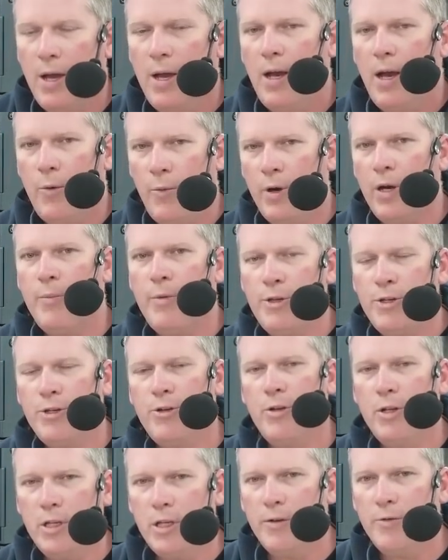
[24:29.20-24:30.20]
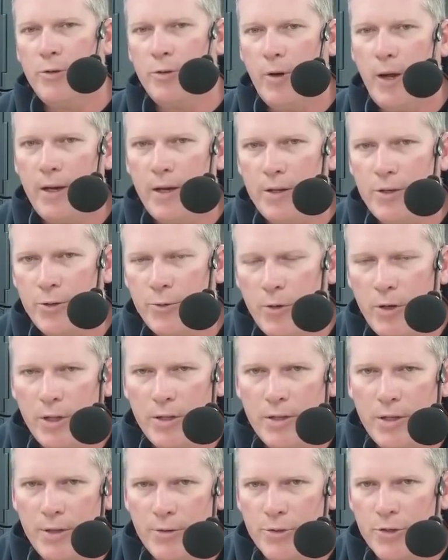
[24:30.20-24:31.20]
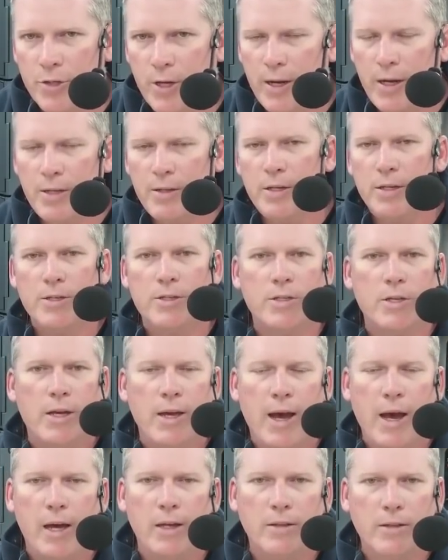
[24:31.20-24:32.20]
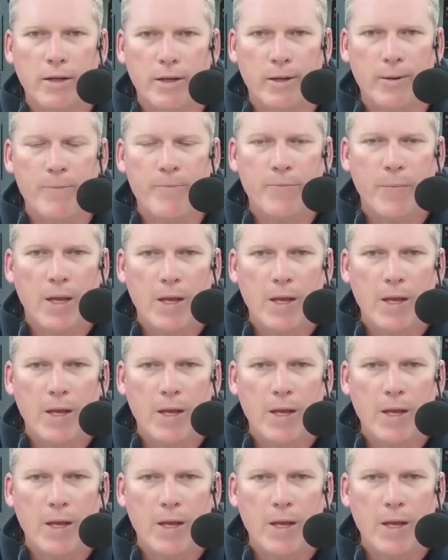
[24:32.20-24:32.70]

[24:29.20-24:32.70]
I want to be sure to give credit to all the other scientists out there